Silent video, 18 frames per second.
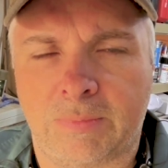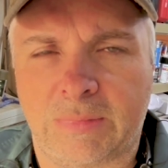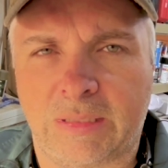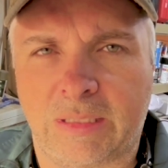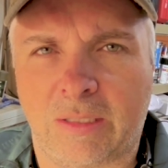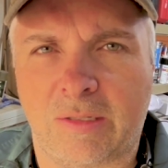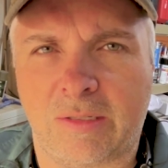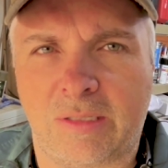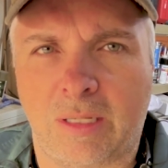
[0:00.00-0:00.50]

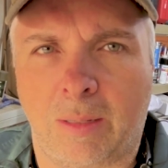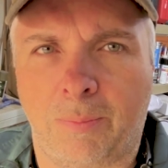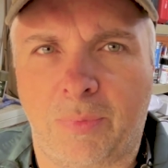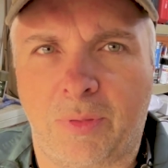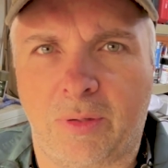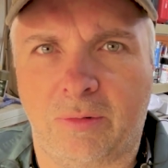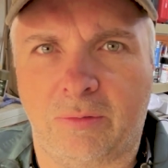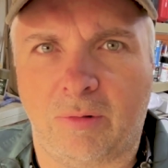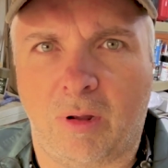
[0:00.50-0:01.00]
There's
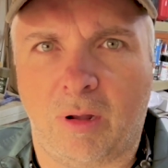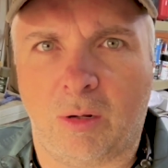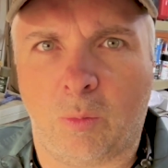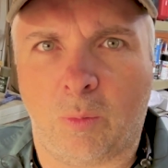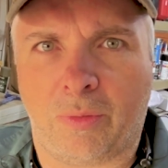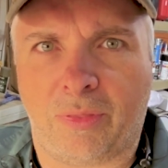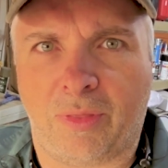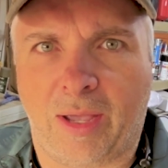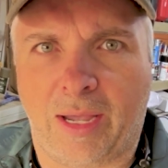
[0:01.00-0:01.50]
something wrong
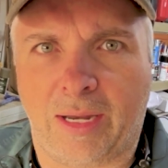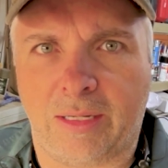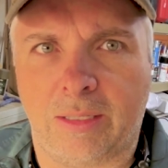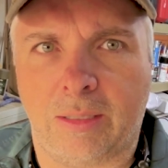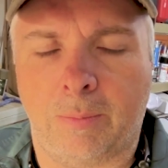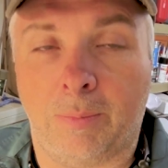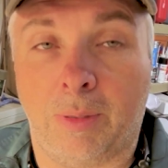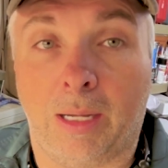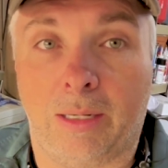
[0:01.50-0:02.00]
with that,
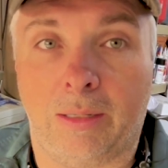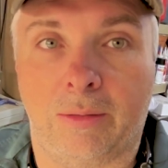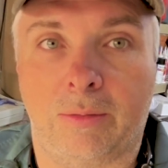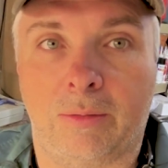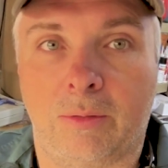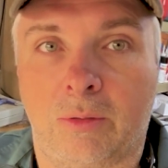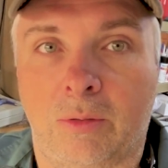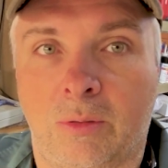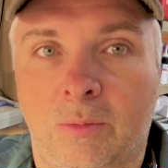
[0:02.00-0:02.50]
but
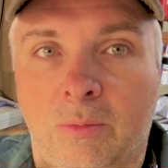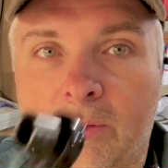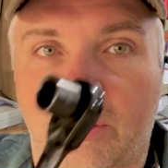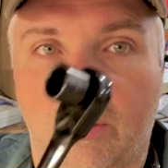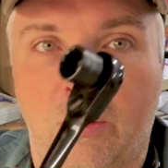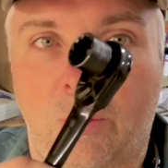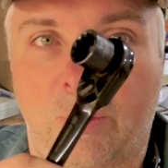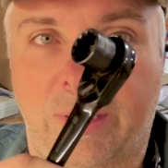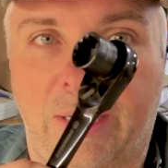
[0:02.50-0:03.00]

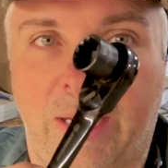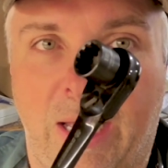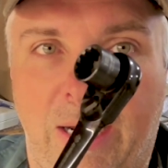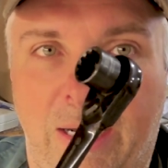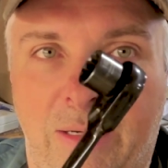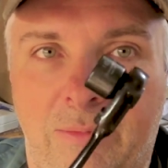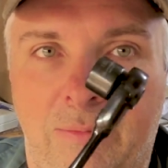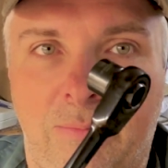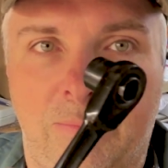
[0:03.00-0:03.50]
you got
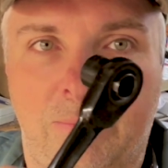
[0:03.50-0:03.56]
it.